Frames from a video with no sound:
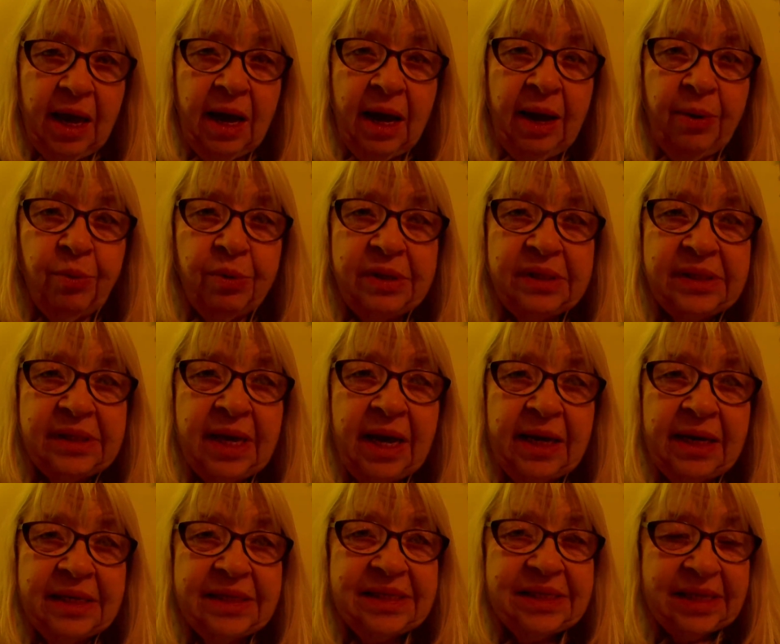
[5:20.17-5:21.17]
I was
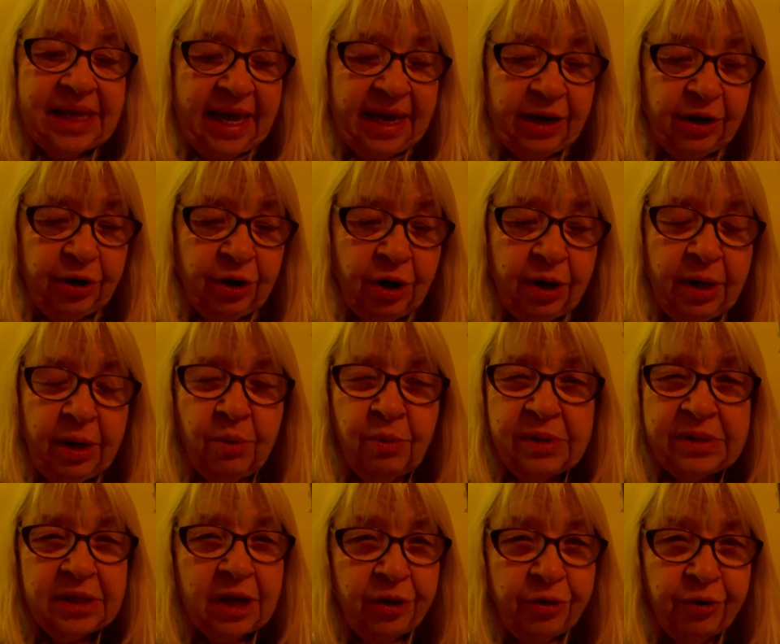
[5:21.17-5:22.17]
kind of slacking on. It
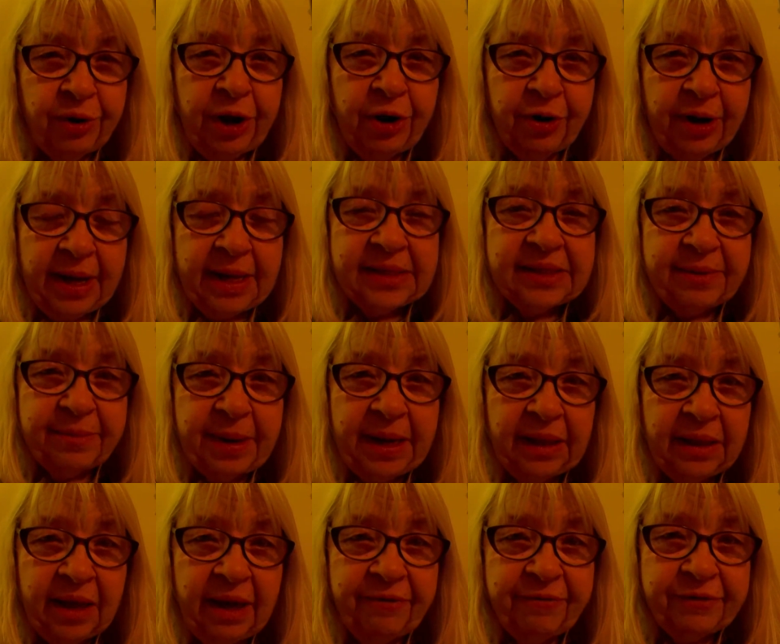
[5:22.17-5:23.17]
was other areas of my
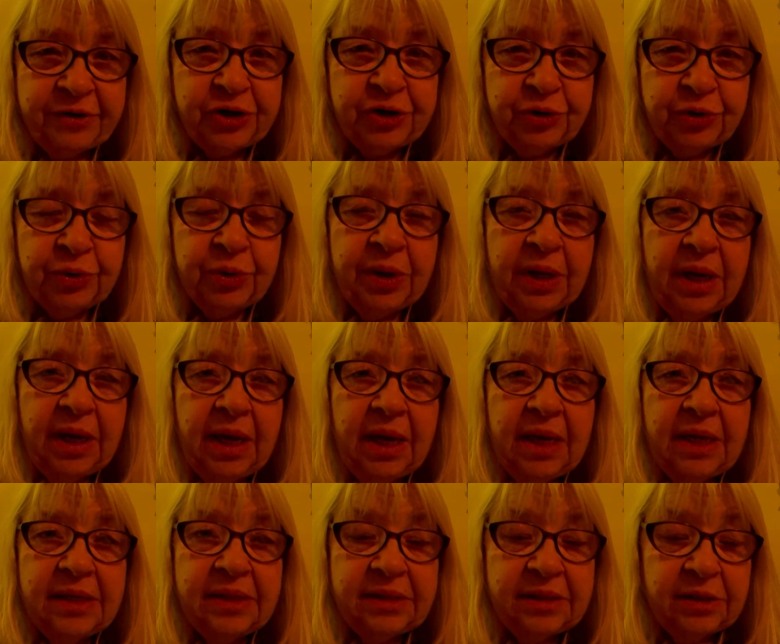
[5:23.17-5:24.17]
life too.
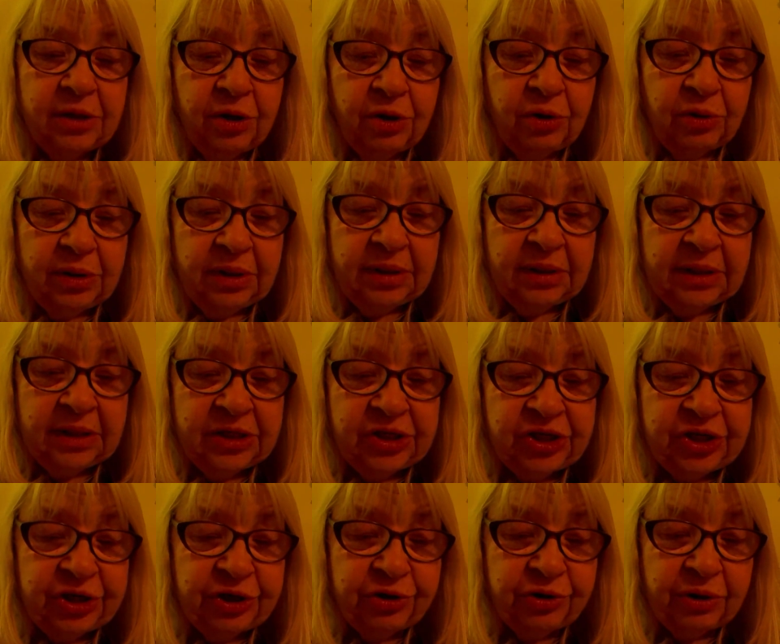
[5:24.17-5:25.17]
So
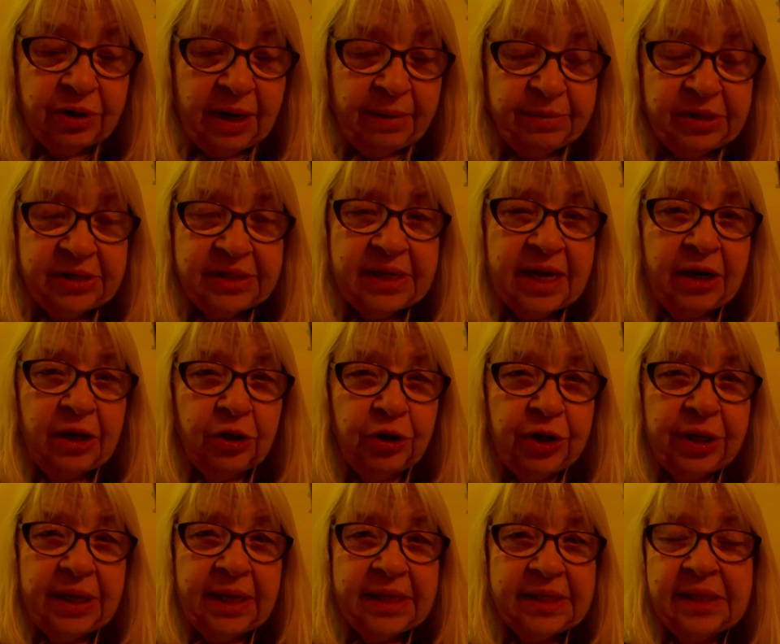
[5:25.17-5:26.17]
this year I'm just kind of
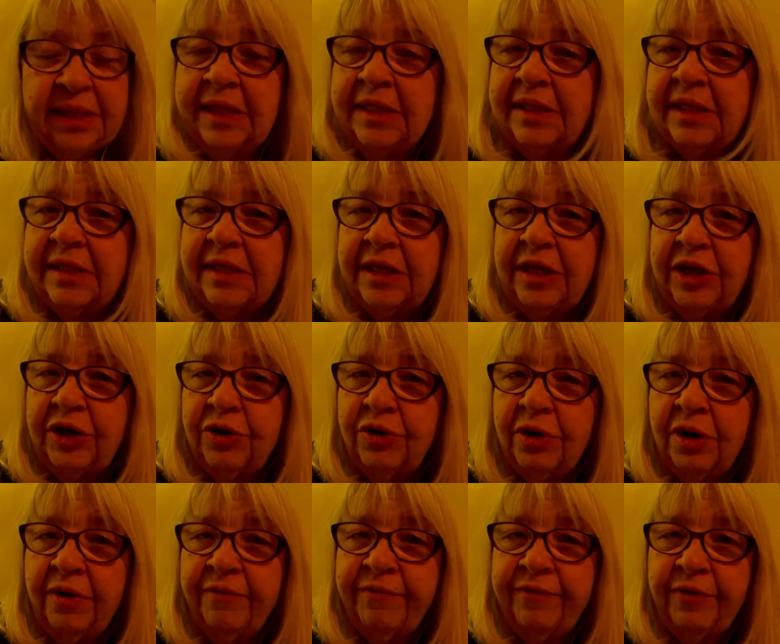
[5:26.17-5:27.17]
looking at this is a year
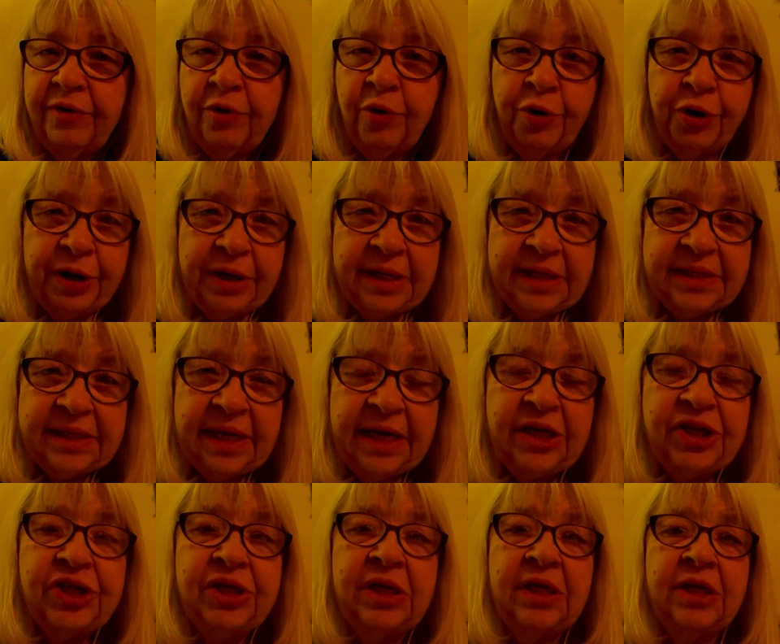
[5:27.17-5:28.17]
of
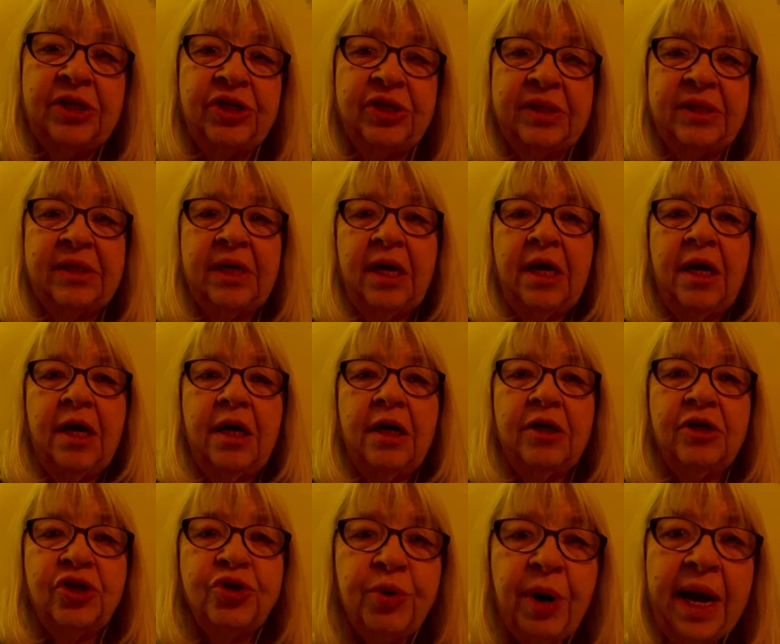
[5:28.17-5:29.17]
organization and just
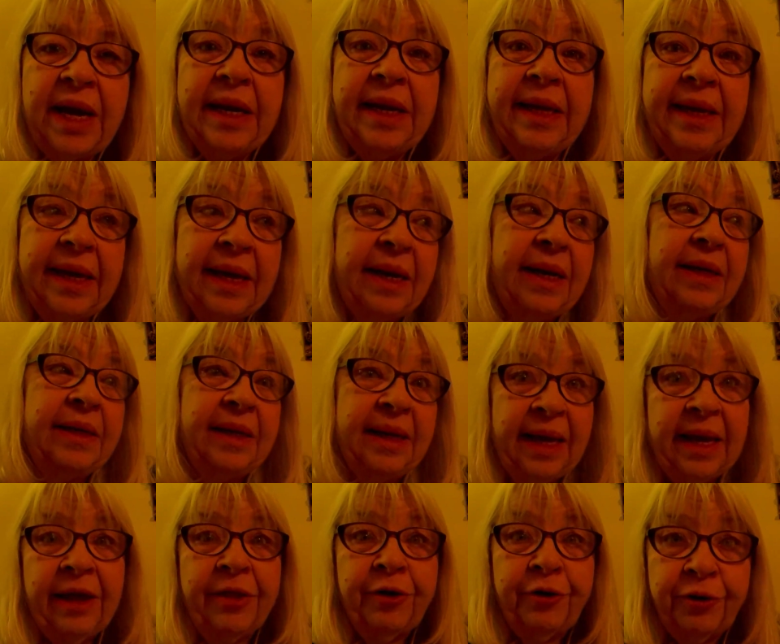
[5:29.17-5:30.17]
trying to get it
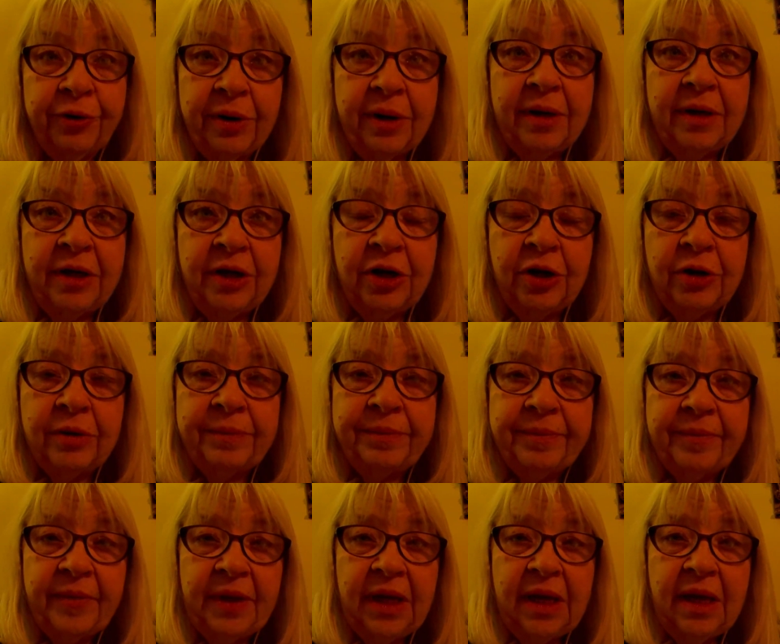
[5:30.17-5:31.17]
together, you know
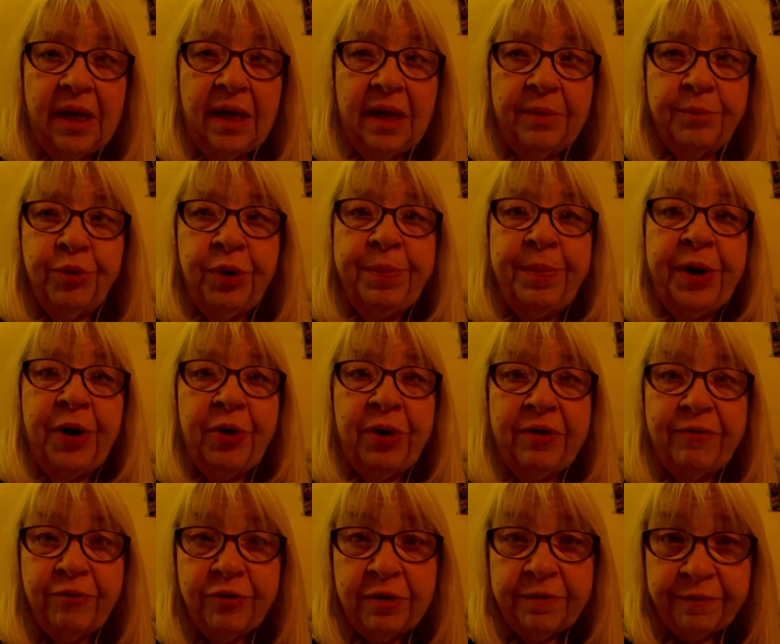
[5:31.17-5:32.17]

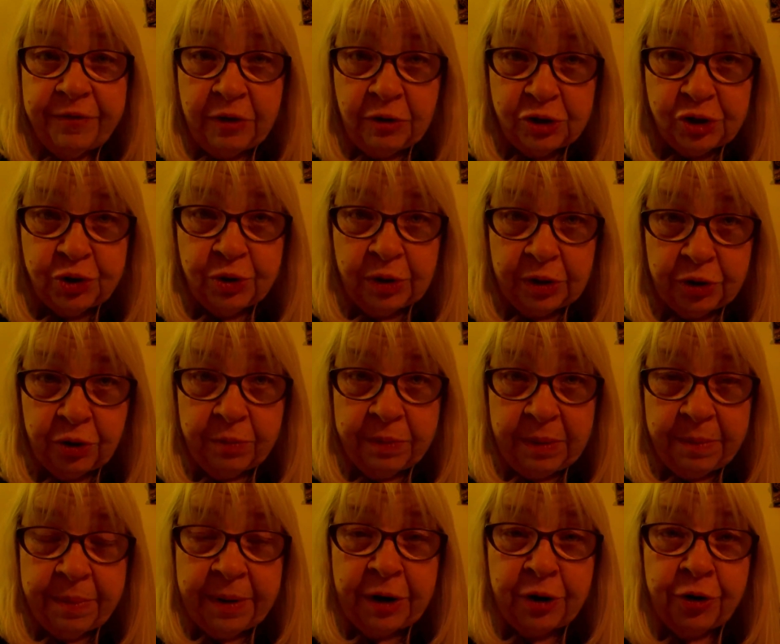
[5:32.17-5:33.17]
preparing for the future a little
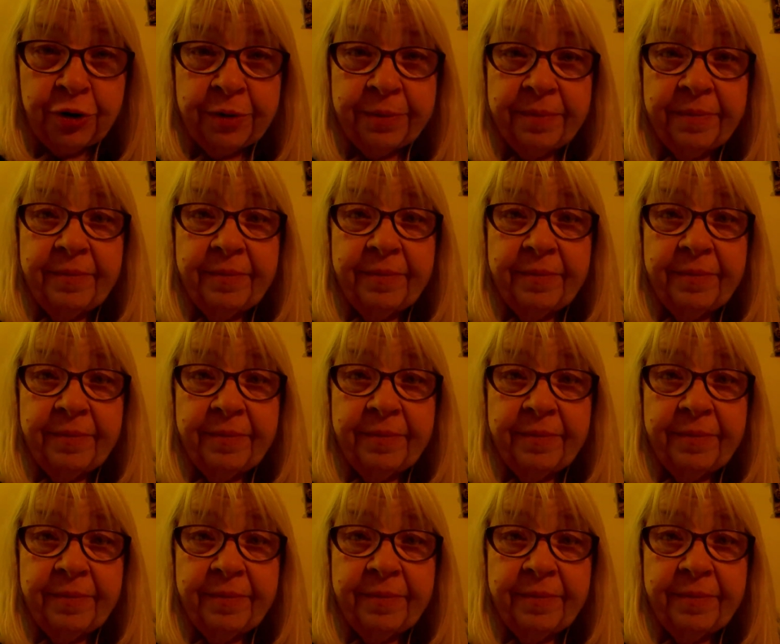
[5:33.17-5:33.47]
bit better.